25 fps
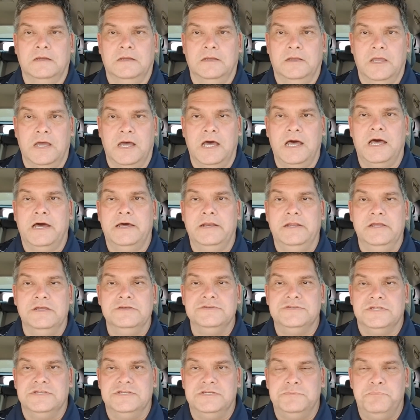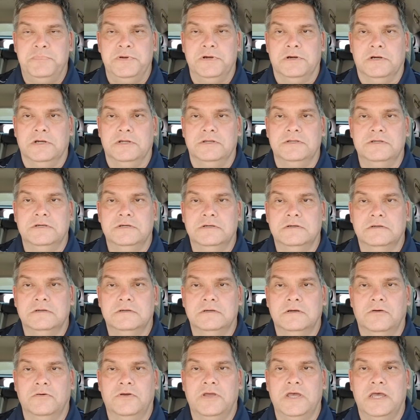God is a spirit,
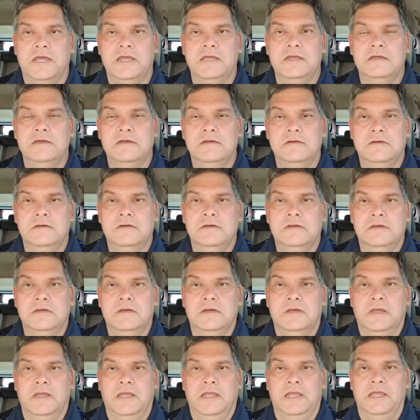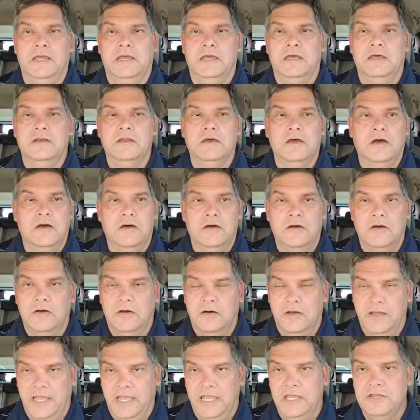okay? And
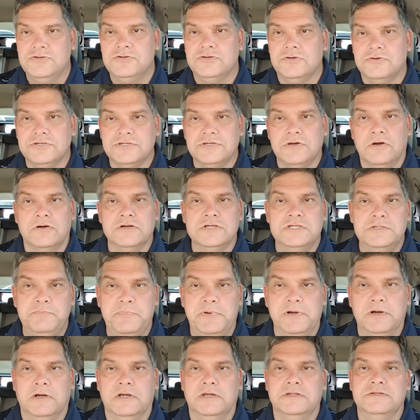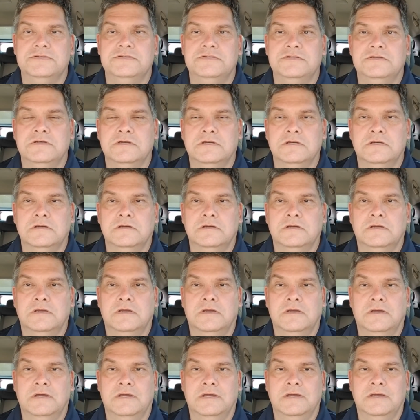angels are spirits.
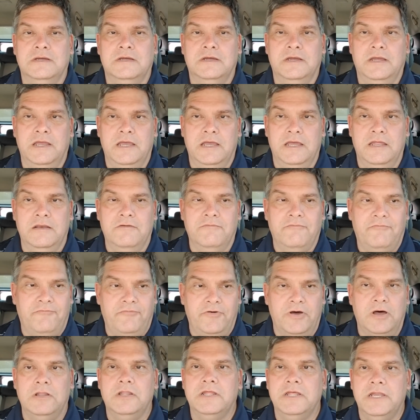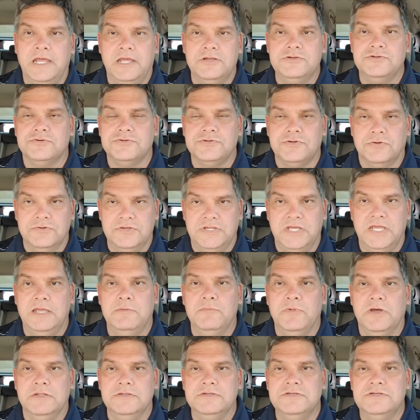And fallen angels or
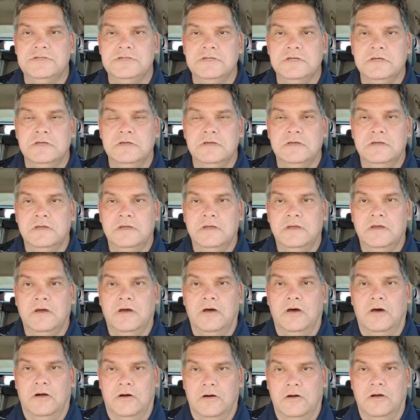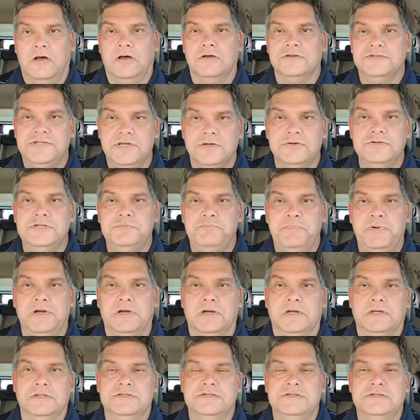demons are also
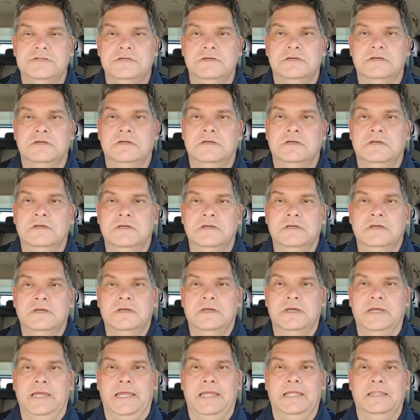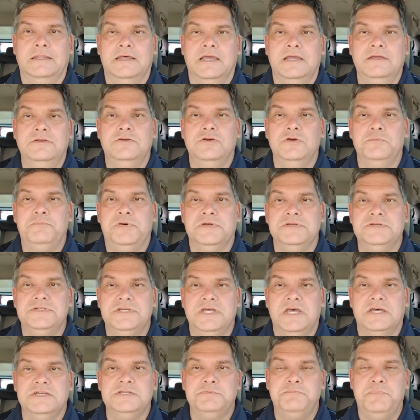spirits. And they do
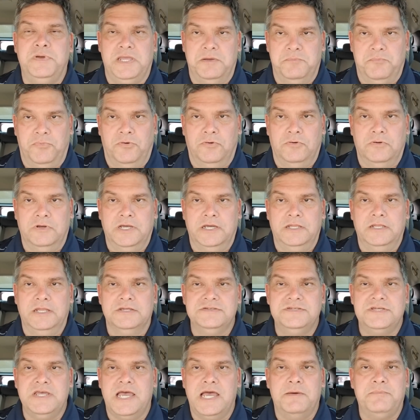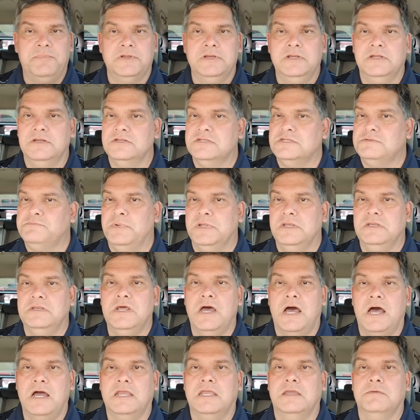possess people, and it's happened and it's been
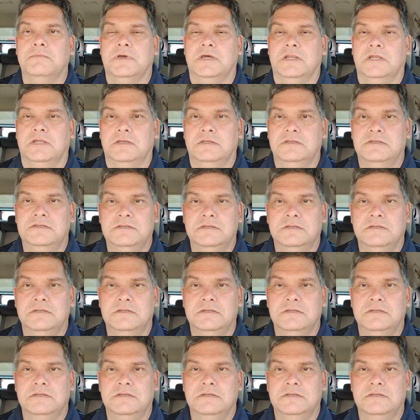documented.